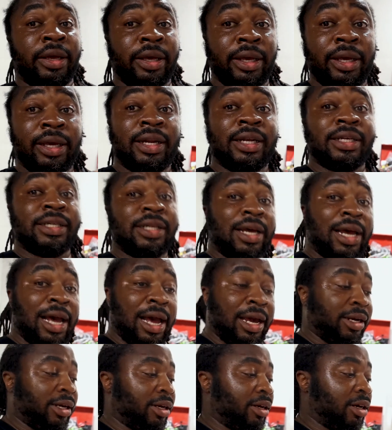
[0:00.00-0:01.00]
it is
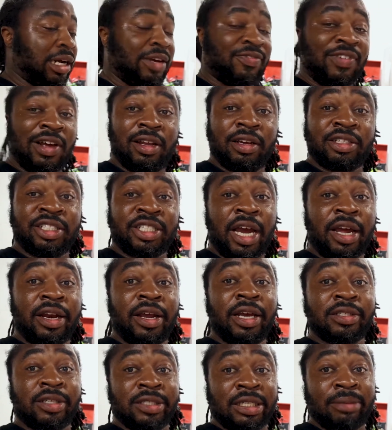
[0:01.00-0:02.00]
hot in here. If I look shiny,
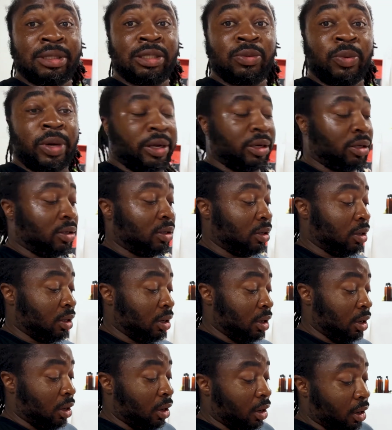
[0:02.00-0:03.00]
that's because I'm sweating.
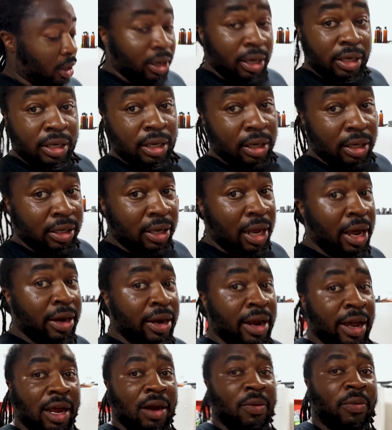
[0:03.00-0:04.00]
It's hot, and
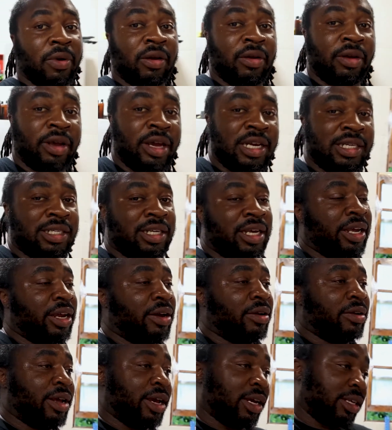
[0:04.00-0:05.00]
I got to work on the AC in
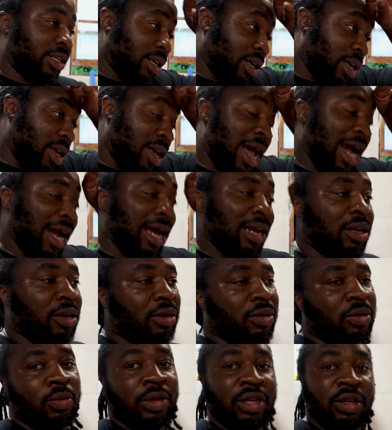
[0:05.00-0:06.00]
here next. I got a
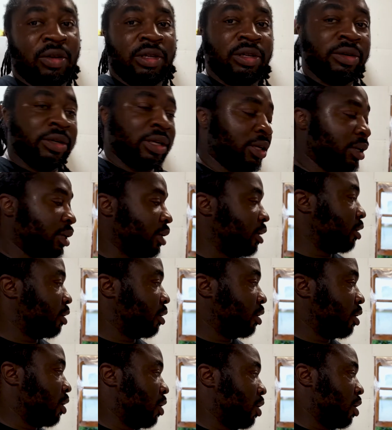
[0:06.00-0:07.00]
little window unit in here.
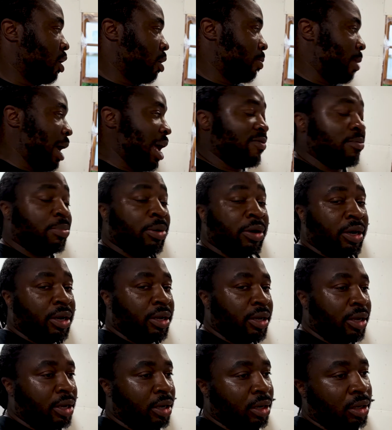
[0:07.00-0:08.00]
I haven't put it
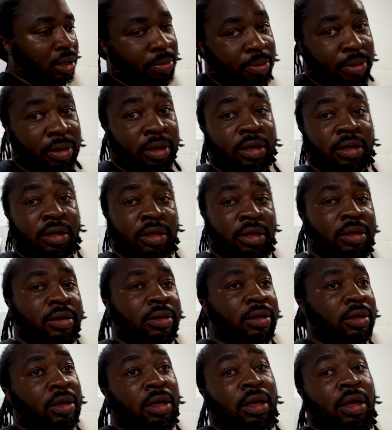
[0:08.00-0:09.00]
in yet, but
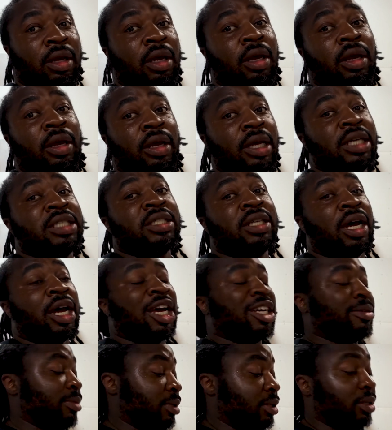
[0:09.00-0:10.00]
it's
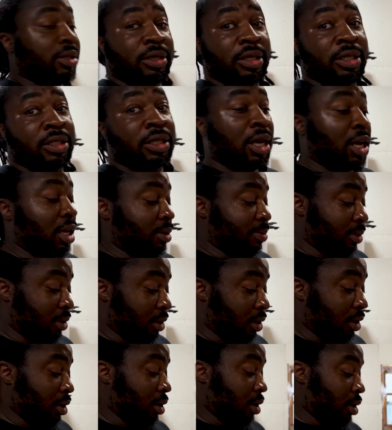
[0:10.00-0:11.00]
time. It's time.
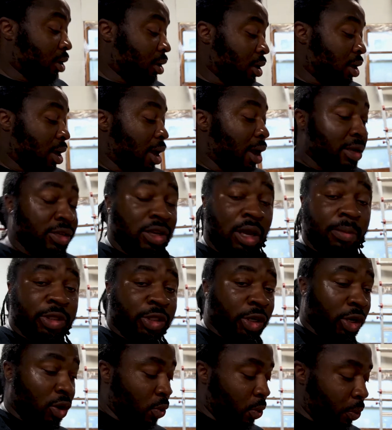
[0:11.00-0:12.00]
All right, so I'm gonna
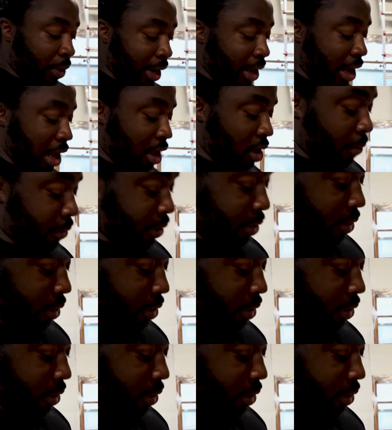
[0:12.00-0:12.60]
show you what I got going